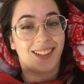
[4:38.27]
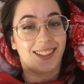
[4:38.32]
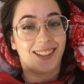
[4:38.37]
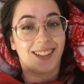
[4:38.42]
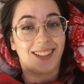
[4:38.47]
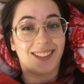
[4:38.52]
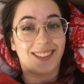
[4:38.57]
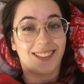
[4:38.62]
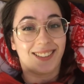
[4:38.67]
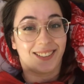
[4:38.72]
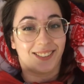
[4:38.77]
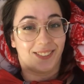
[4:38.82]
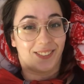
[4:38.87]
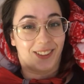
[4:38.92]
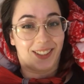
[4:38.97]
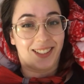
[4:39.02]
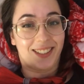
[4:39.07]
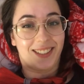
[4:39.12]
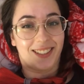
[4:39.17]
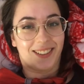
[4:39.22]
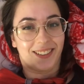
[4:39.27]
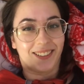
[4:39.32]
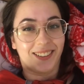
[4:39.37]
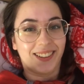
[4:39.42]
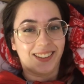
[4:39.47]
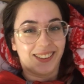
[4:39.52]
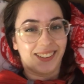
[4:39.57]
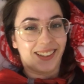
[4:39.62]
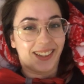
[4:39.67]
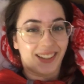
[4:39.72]
that's a great
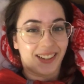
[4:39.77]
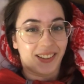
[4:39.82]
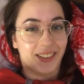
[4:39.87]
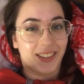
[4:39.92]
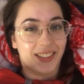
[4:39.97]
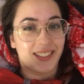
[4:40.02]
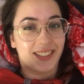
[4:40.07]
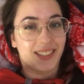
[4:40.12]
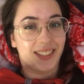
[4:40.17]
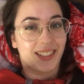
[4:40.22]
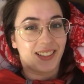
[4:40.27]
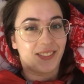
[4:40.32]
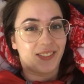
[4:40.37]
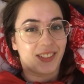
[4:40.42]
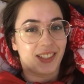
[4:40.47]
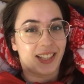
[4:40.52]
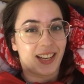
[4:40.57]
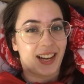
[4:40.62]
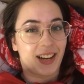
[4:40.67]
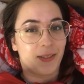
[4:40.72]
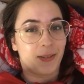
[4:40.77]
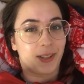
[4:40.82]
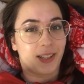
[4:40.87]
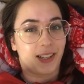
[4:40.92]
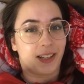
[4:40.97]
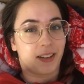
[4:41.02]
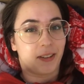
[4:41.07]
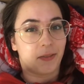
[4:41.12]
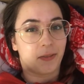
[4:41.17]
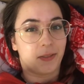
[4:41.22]
start. I still have an hour
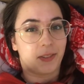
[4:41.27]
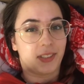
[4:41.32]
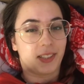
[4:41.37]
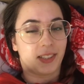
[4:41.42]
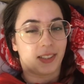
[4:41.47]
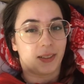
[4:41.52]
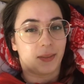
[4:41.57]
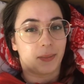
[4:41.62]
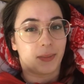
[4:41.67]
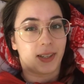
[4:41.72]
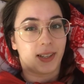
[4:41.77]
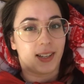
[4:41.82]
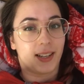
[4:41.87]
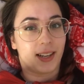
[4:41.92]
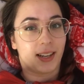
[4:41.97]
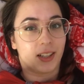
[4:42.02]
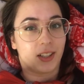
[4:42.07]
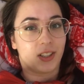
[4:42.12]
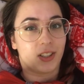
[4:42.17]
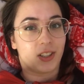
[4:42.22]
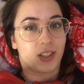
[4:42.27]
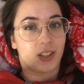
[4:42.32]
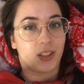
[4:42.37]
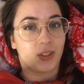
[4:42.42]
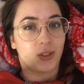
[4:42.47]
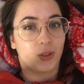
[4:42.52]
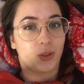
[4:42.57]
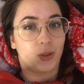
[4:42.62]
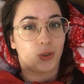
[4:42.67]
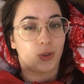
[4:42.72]
left till my lecture,
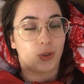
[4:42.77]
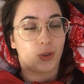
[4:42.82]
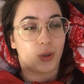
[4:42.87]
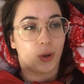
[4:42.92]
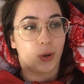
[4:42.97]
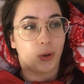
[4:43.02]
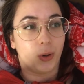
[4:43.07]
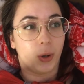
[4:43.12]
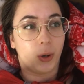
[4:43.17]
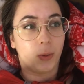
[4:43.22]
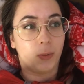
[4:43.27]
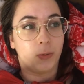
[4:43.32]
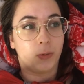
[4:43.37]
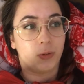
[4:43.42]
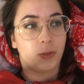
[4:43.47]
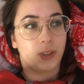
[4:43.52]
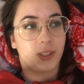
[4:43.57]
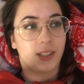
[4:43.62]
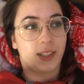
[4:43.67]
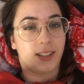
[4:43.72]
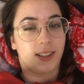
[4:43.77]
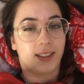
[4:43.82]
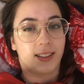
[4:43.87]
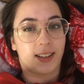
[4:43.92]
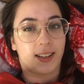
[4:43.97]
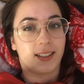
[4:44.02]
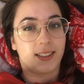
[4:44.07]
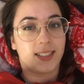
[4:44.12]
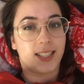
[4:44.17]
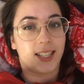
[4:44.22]
so hopefully in
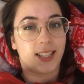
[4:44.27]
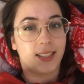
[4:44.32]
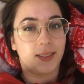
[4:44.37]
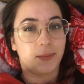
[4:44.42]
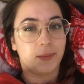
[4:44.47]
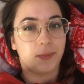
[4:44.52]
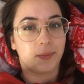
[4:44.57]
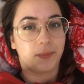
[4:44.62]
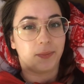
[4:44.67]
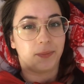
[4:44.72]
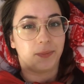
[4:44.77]
that time